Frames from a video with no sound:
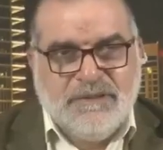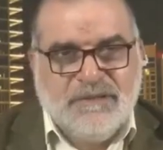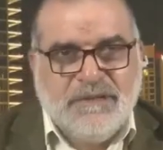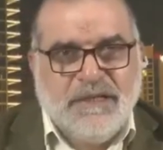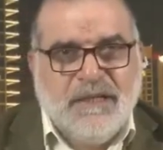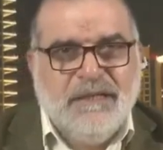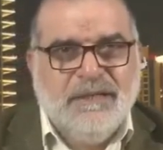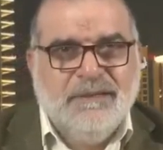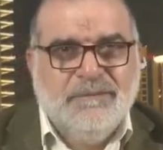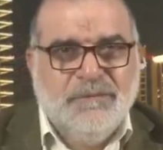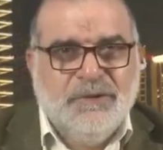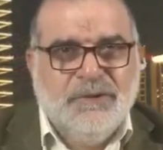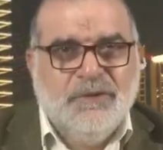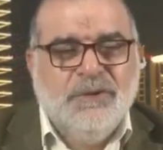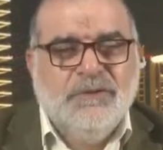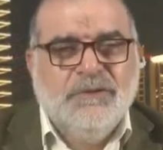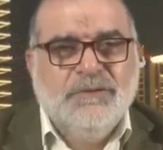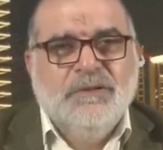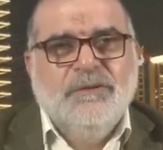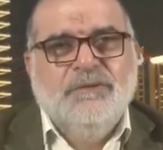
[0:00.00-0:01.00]
silent
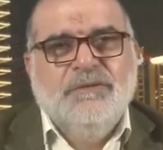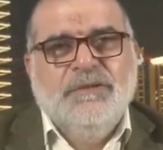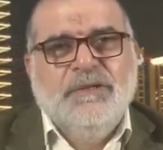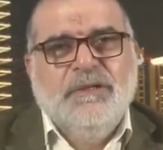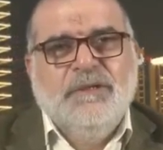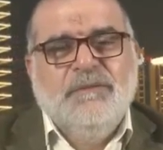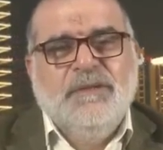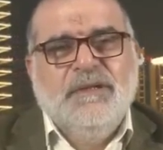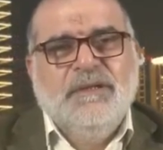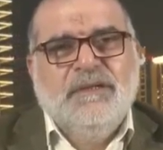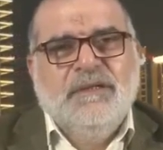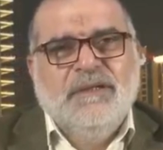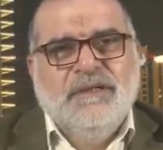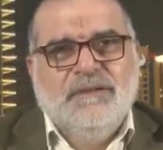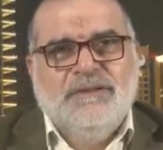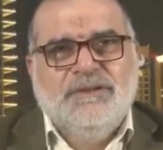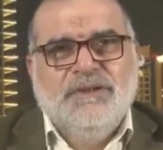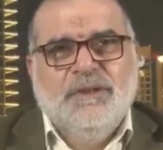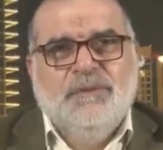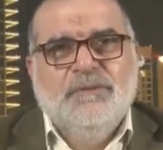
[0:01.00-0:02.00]
because of the American
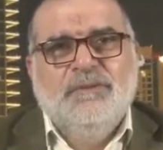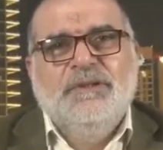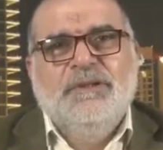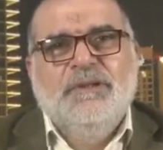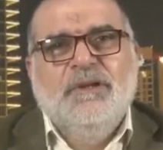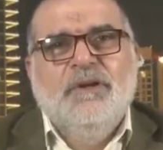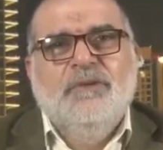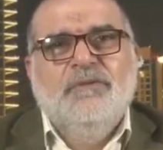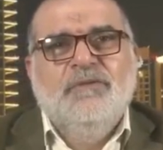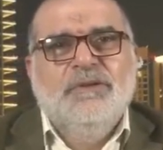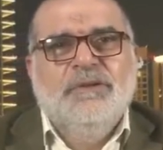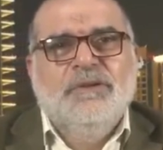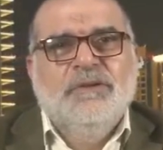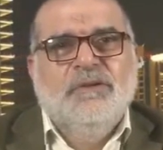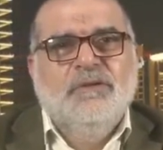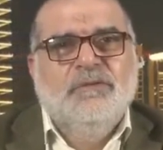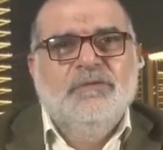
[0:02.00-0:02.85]
hegemony over